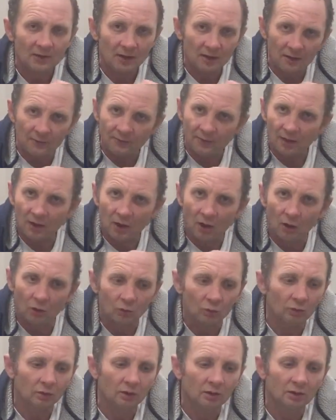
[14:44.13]
of the
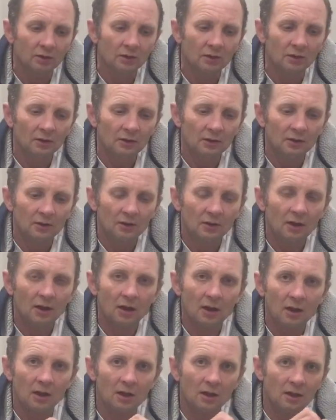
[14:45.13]
hole
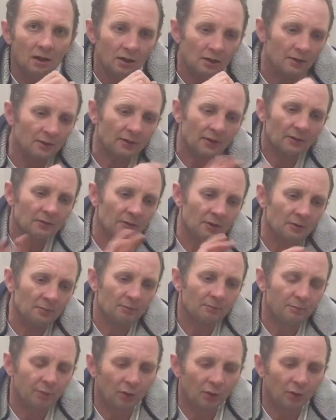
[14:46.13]
that